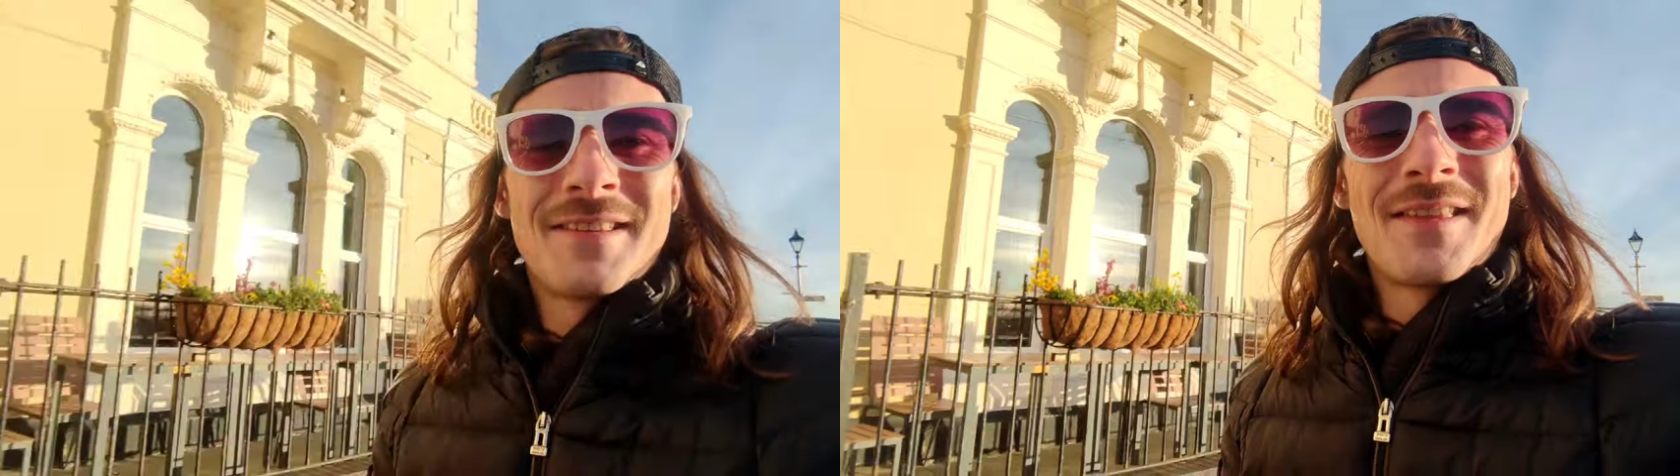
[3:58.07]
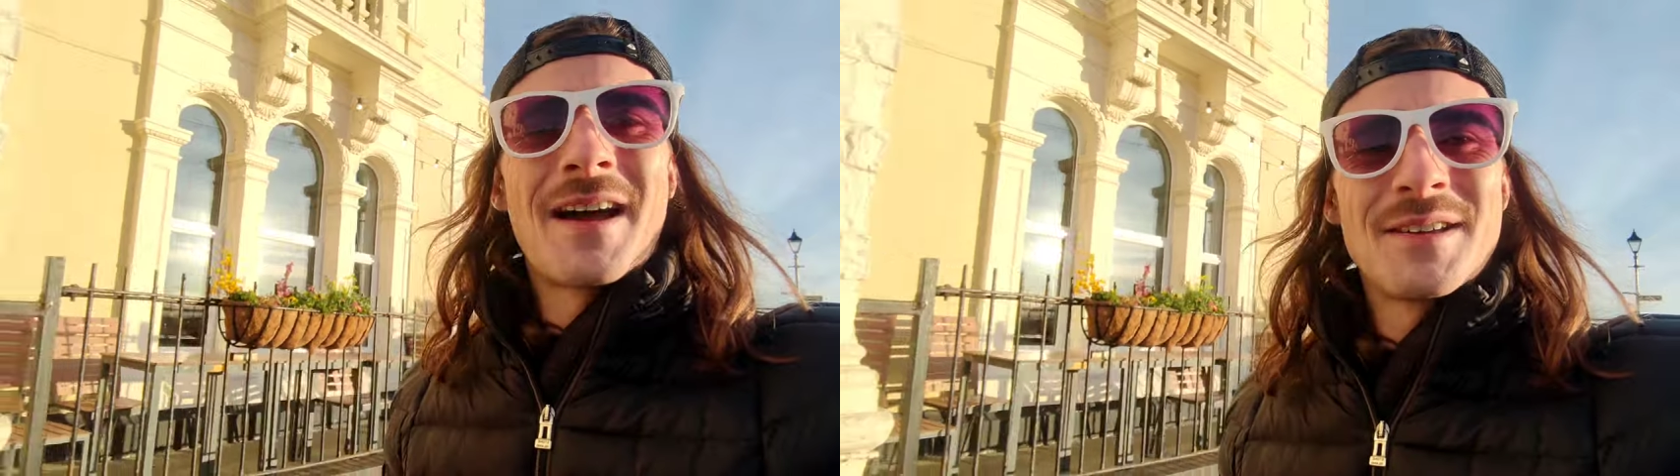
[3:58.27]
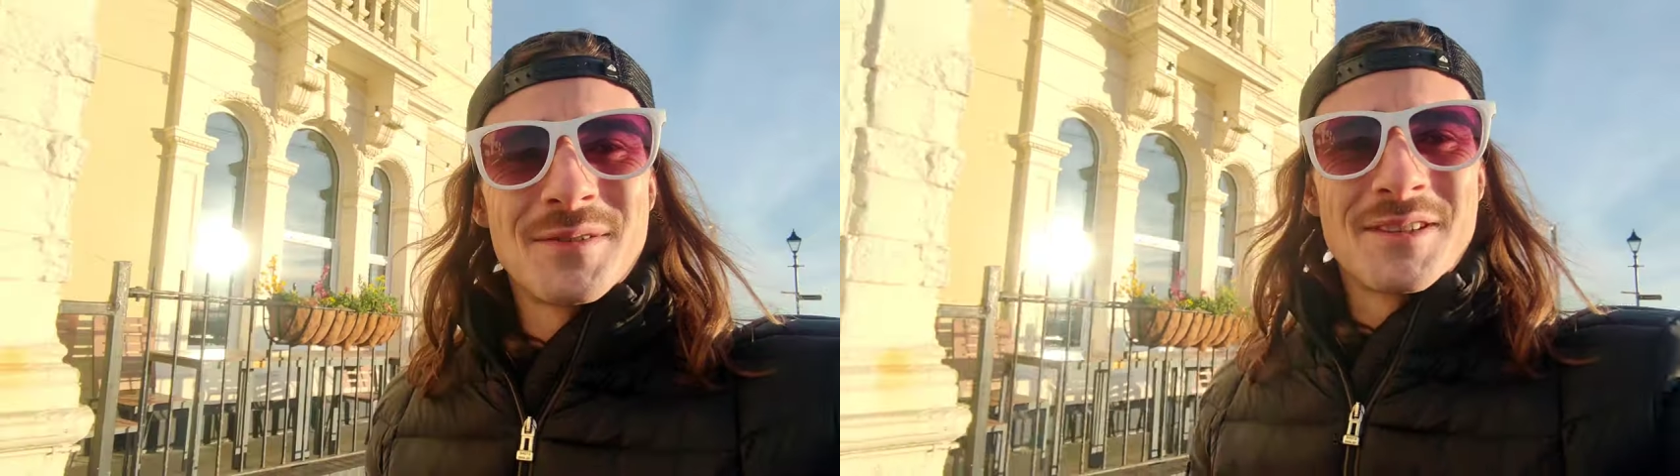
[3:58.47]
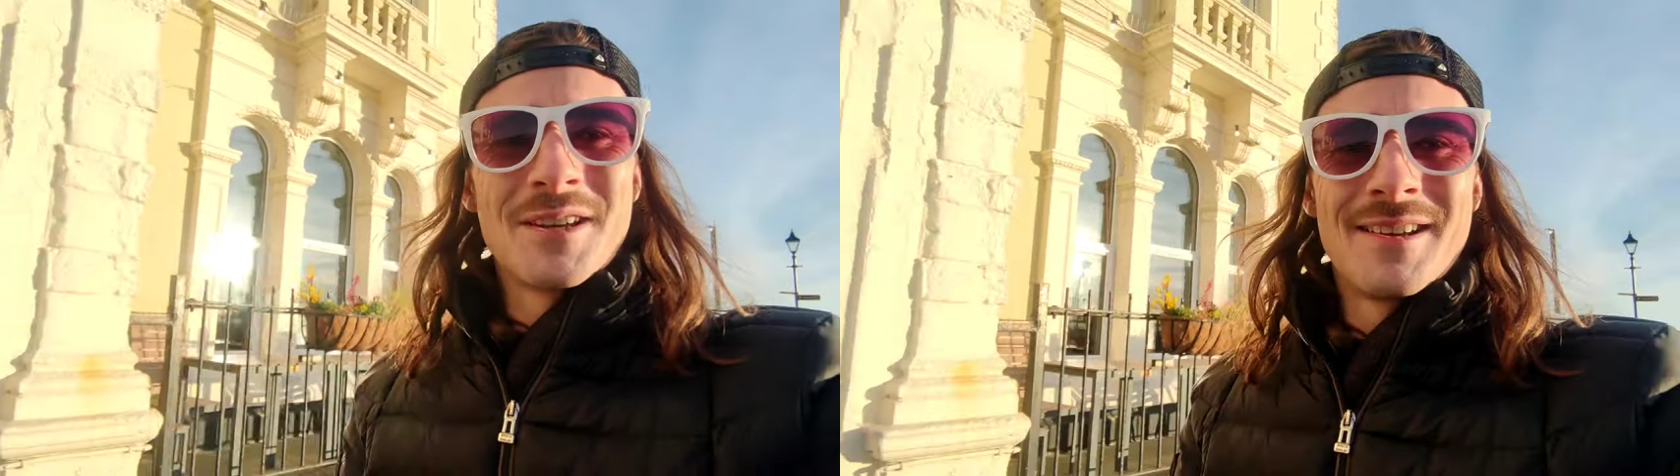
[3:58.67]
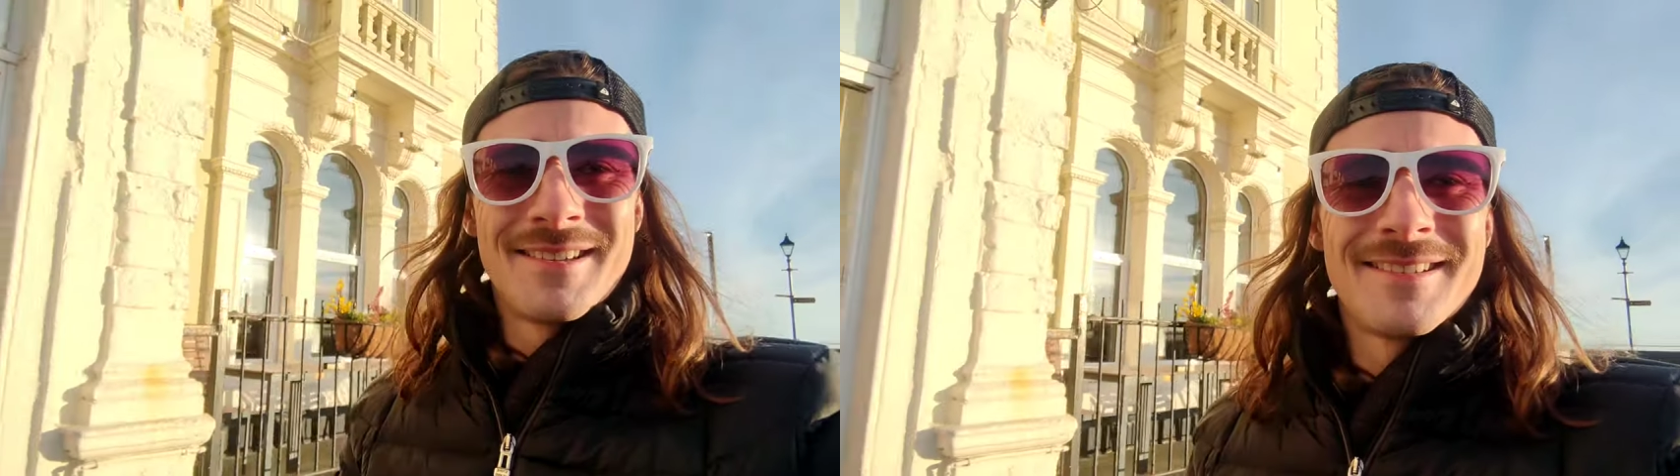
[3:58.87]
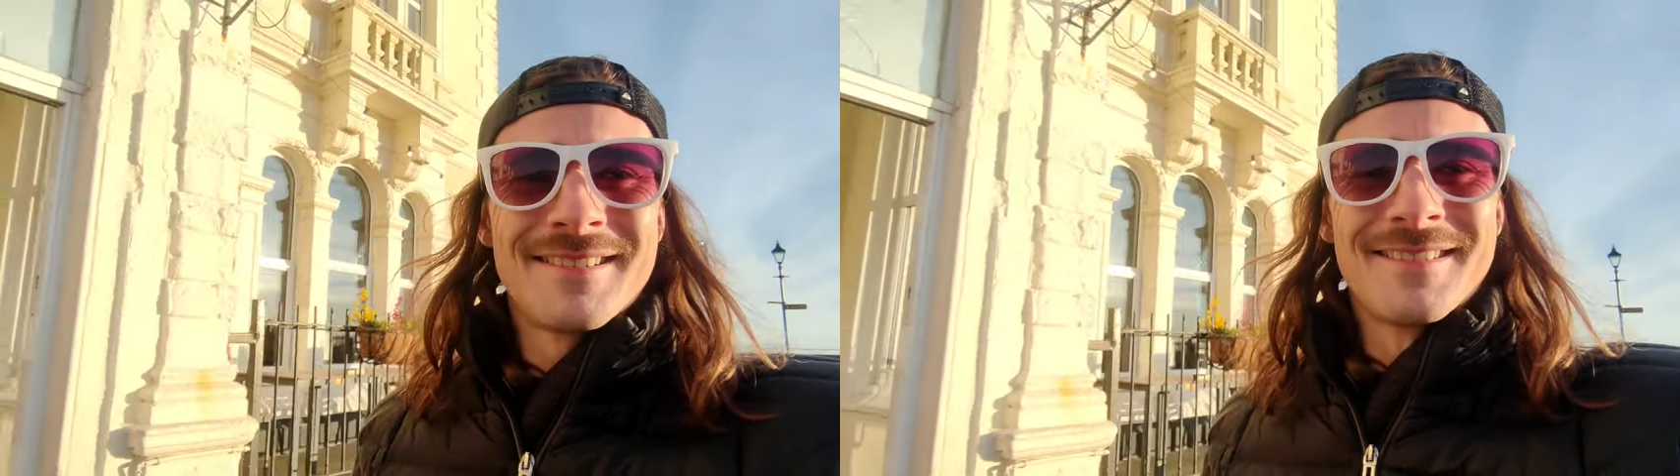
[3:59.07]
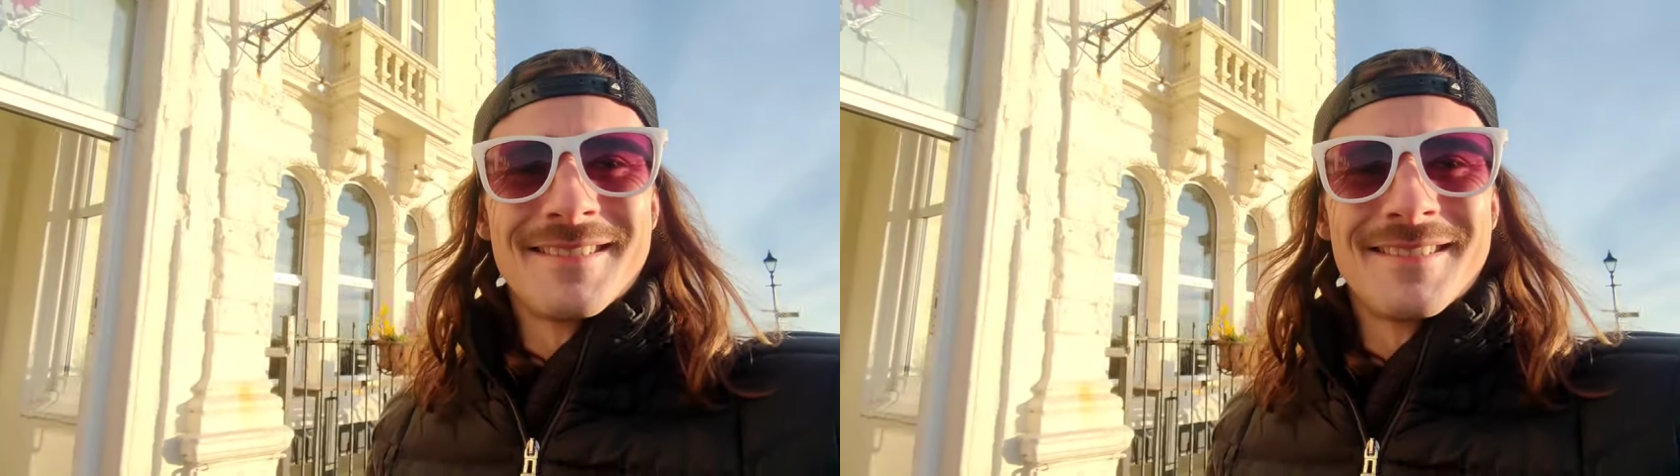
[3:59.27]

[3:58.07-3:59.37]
That is for certain.